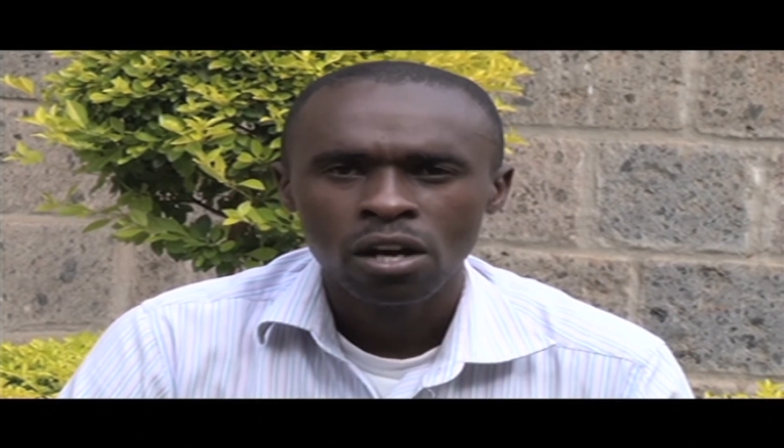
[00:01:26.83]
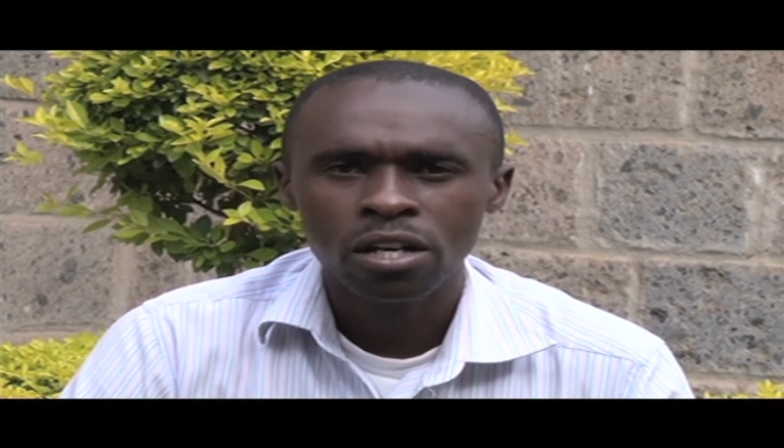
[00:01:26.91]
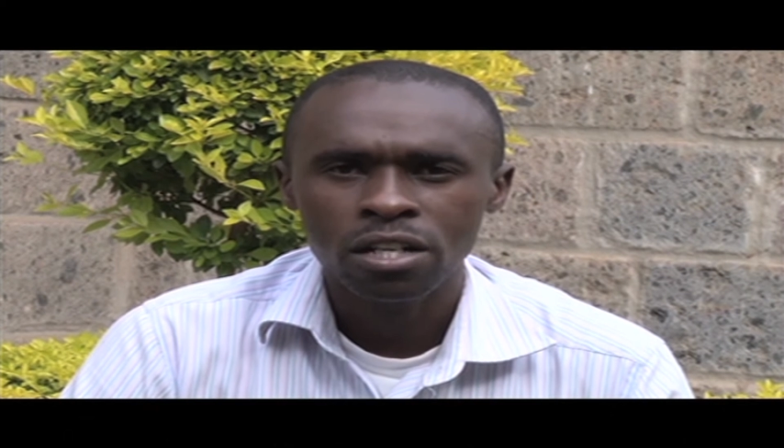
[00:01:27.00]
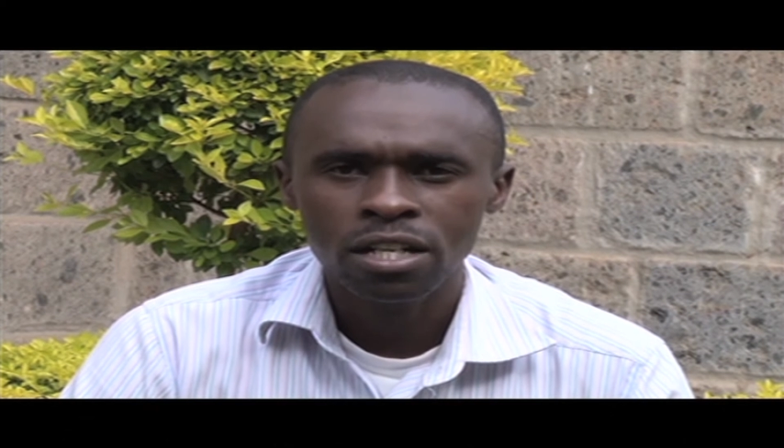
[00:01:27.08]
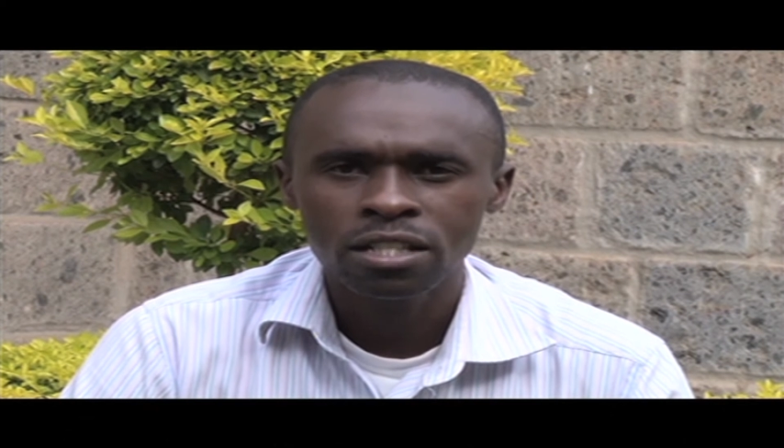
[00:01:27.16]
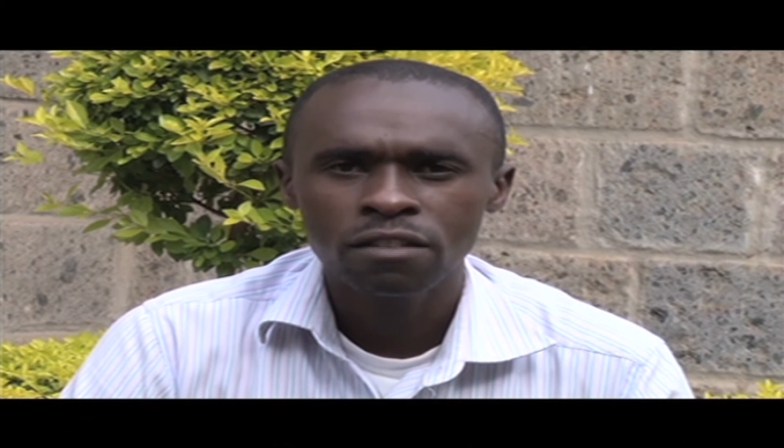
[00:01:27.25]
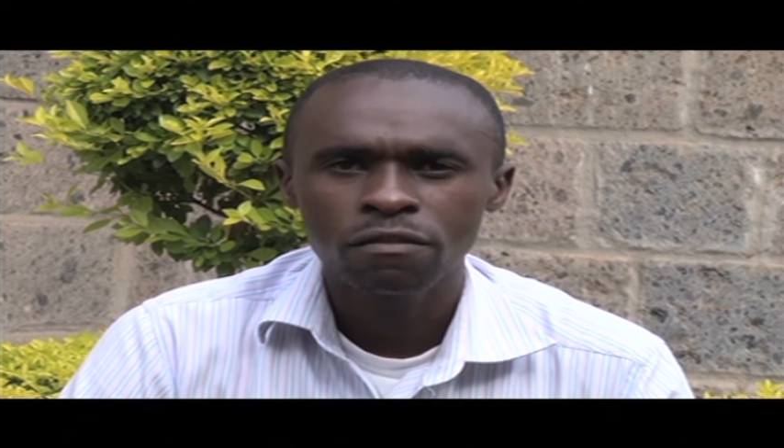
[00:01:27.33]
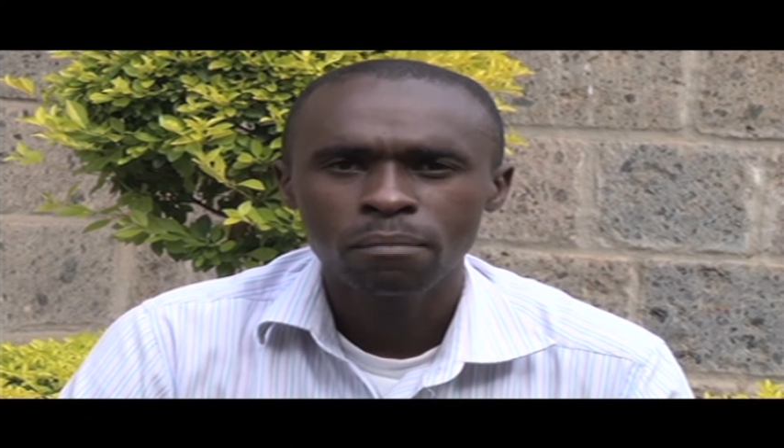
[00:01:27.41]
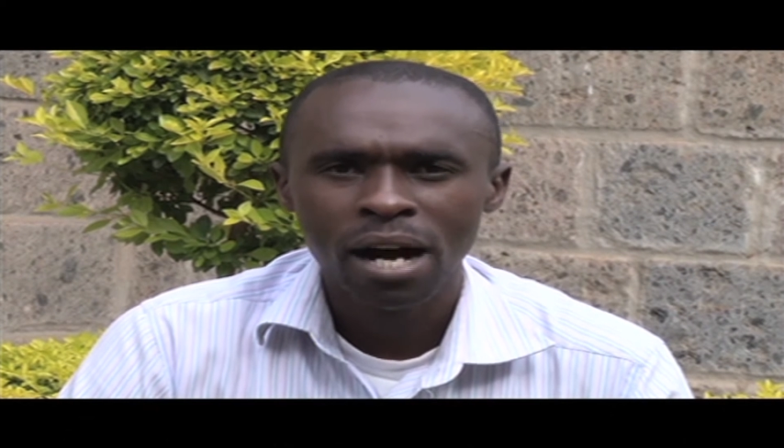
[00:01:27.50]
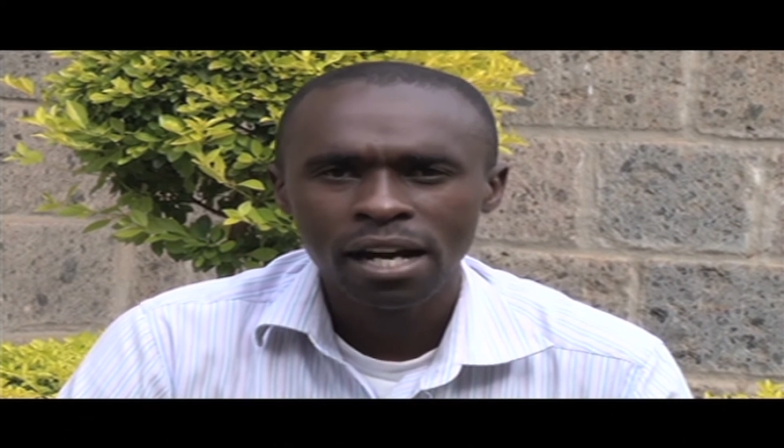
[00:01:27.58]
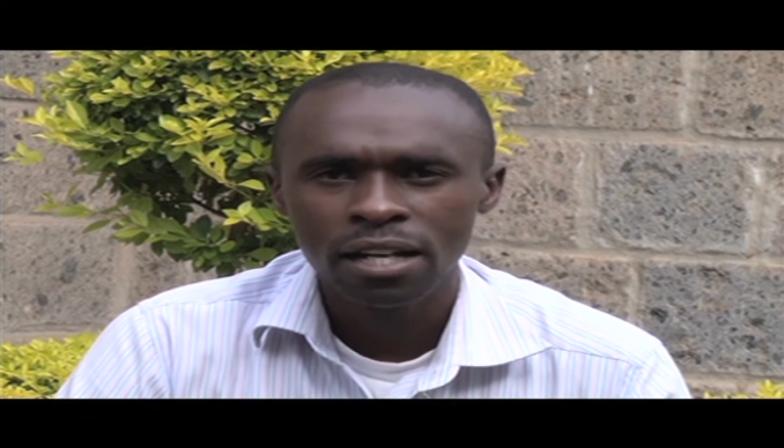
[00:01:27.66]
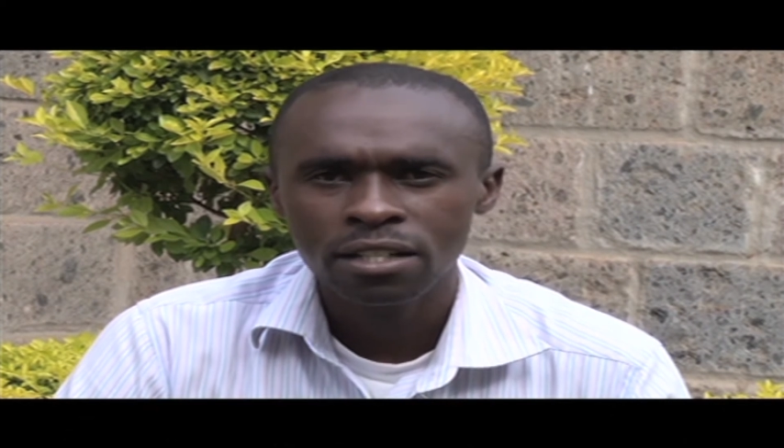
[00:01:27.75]
creative
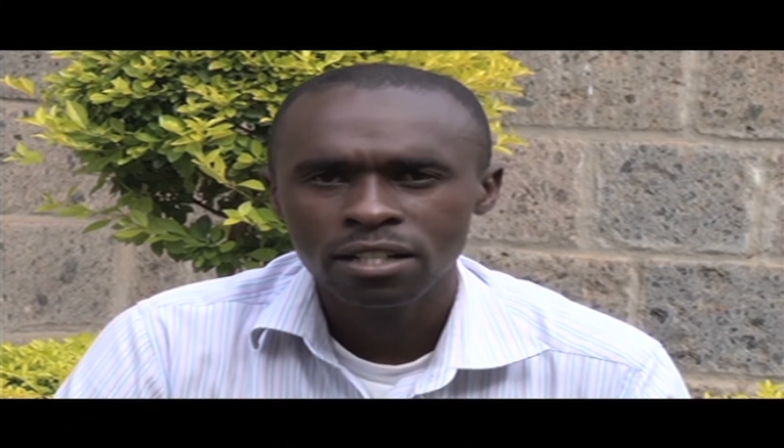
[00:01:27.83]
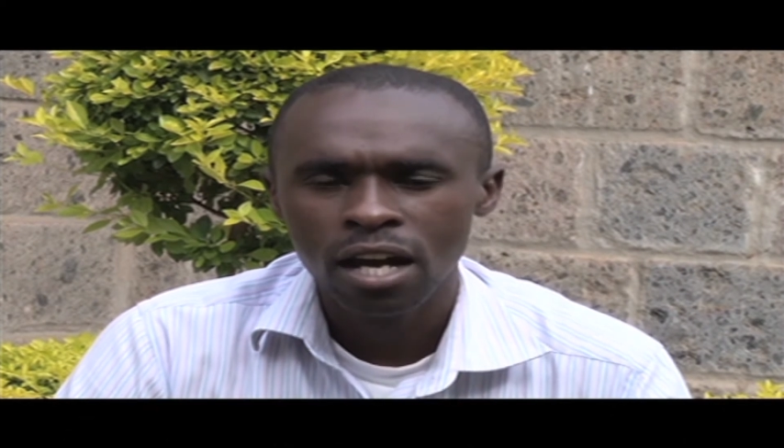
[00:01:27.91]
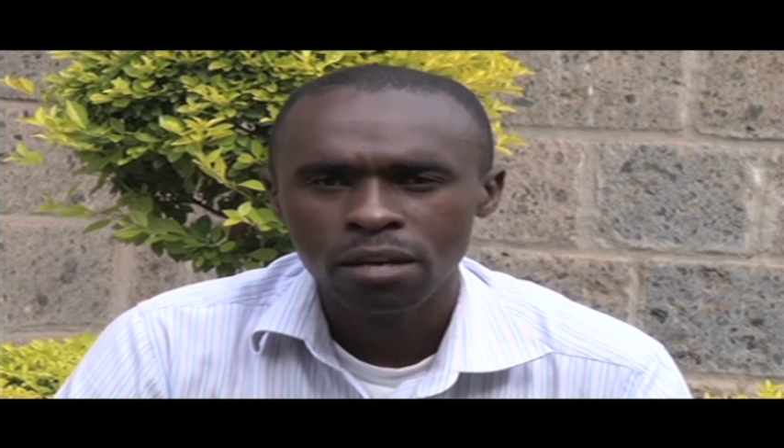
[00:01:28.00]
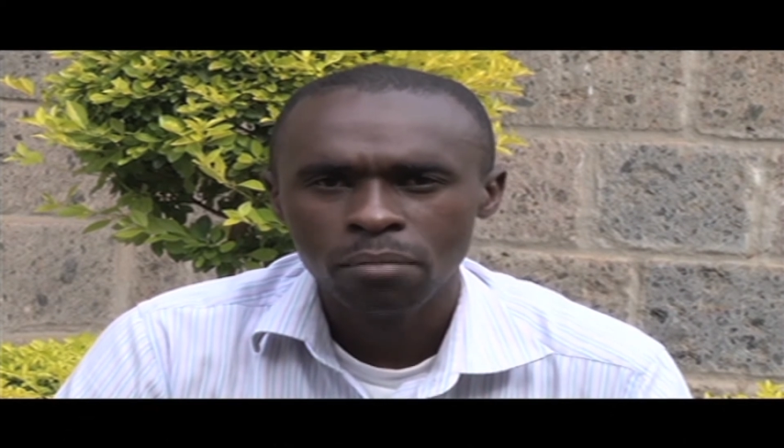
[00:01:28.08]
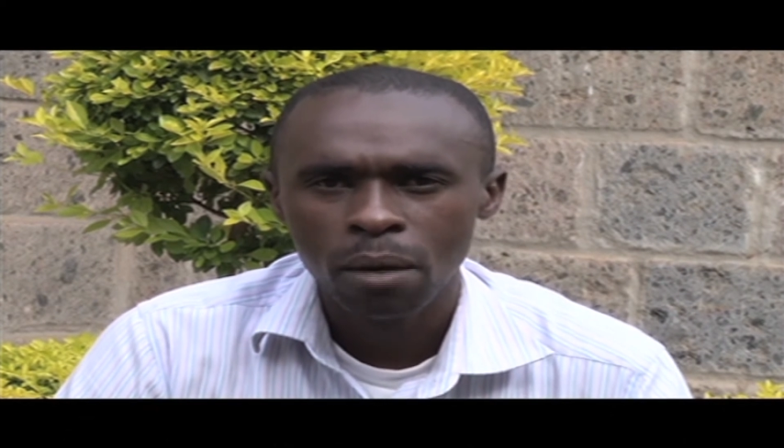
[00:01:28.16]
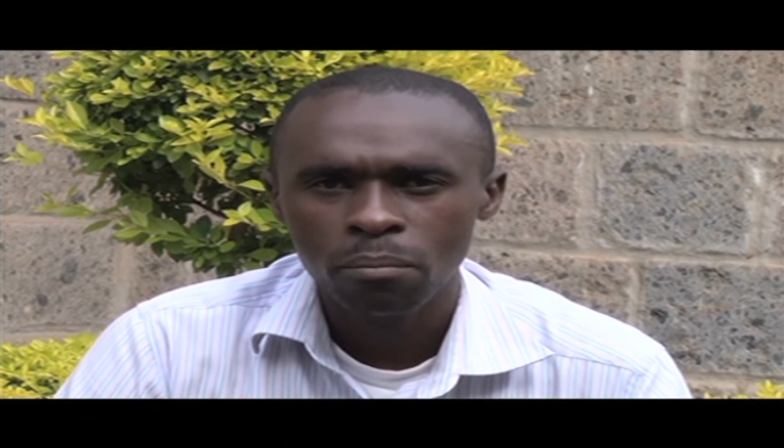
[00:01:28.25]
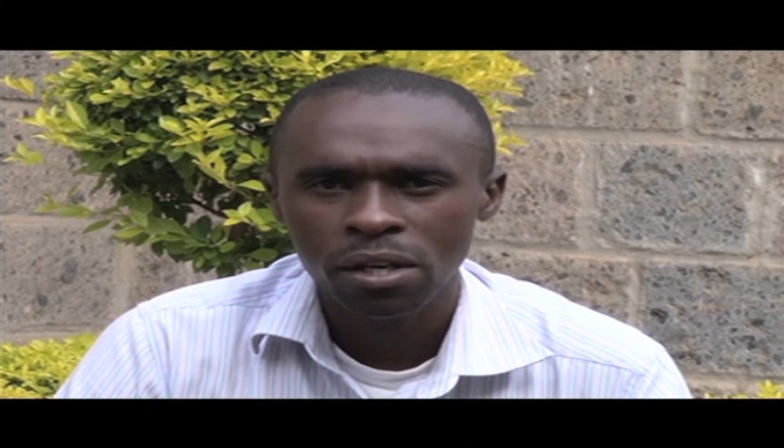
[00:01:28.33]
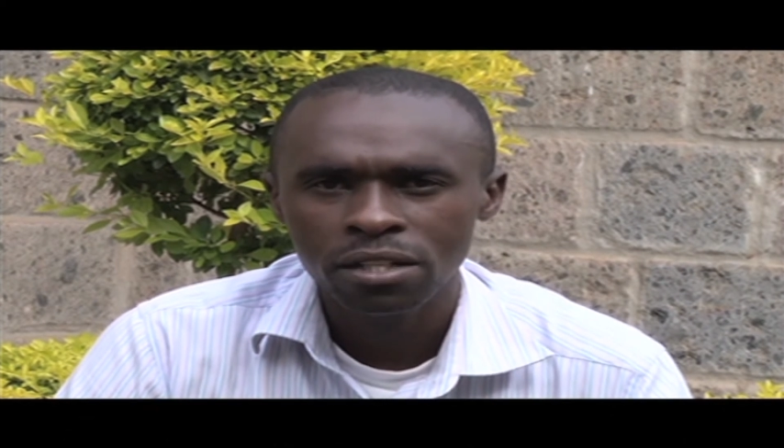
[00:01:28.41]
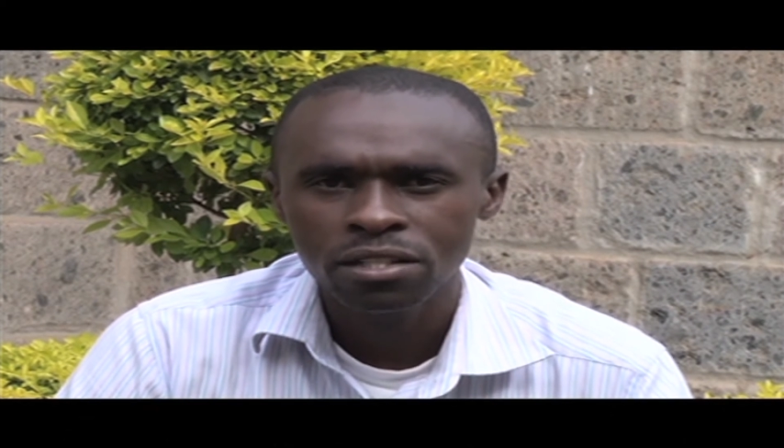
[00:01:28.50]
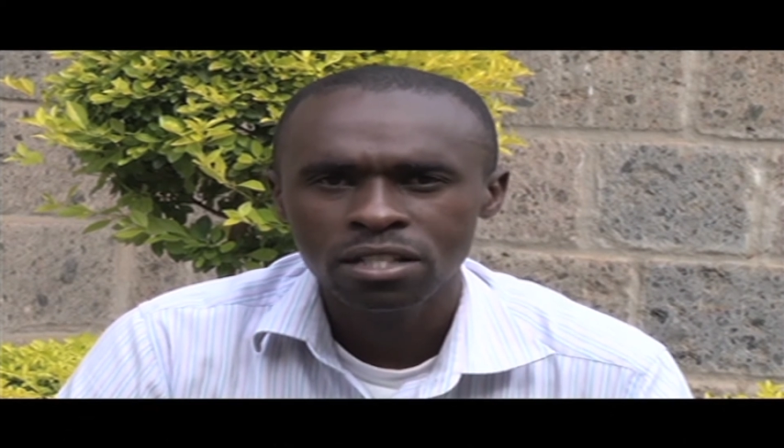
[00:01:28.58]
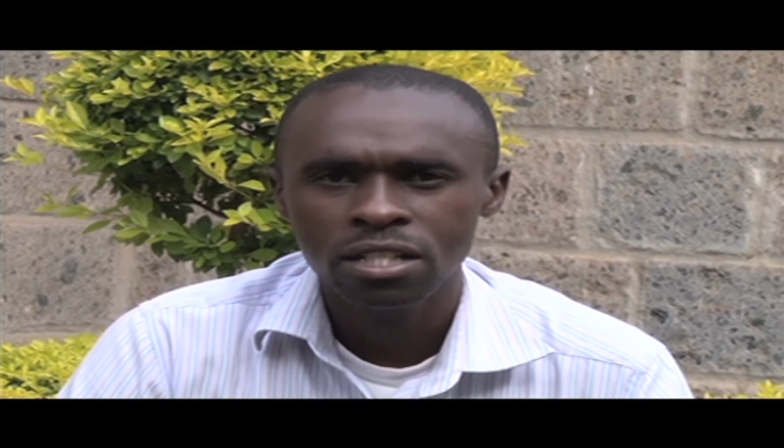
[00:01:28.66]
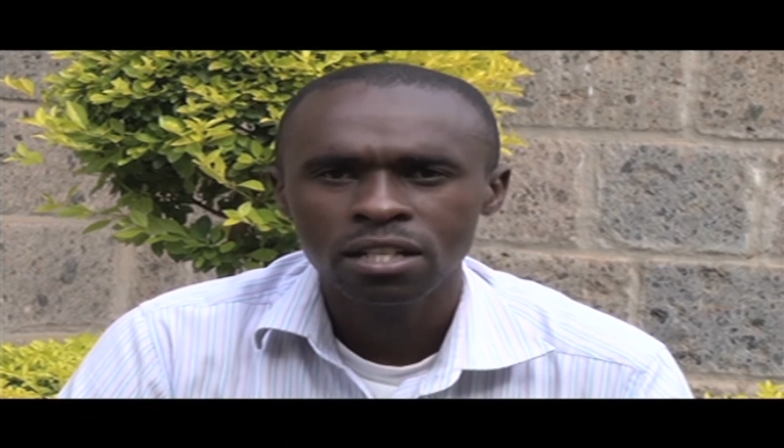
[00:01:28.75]
marketing and
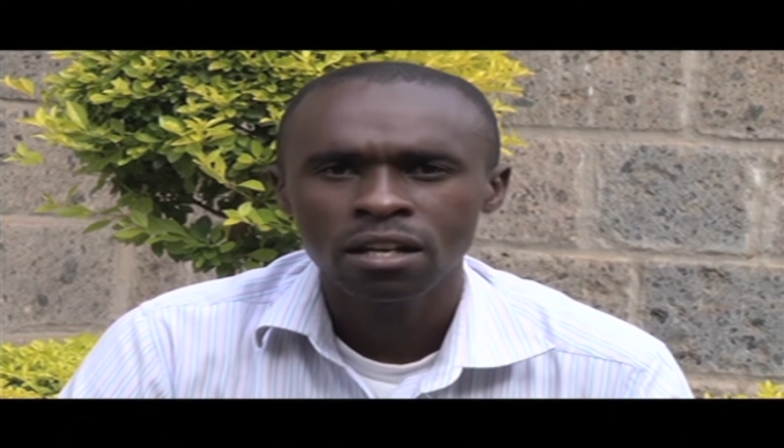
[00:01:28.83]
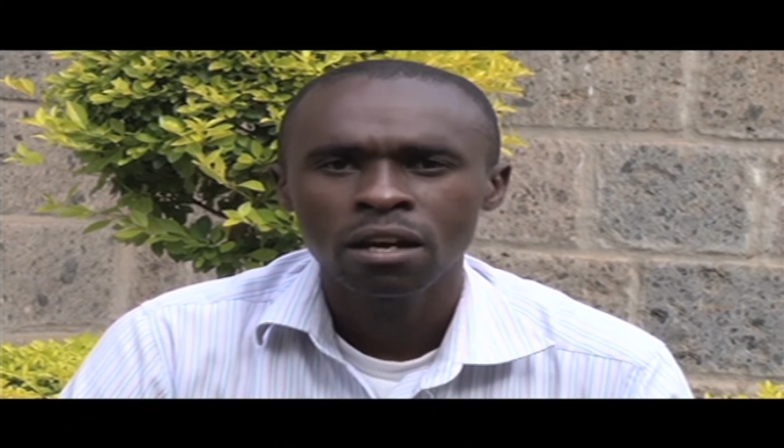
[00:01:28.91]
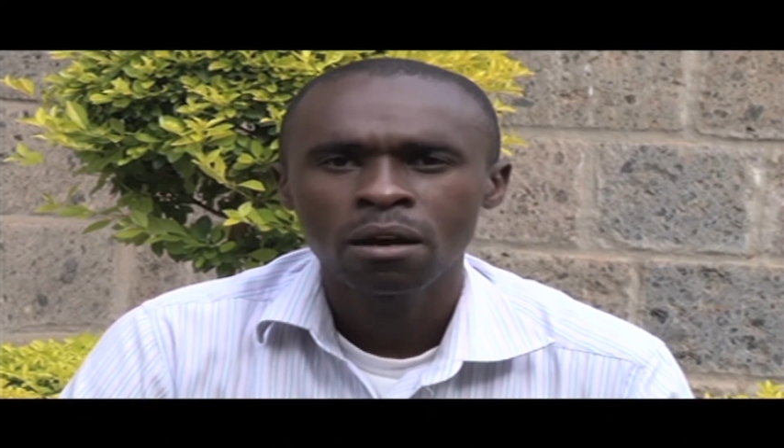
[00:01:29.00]
publicity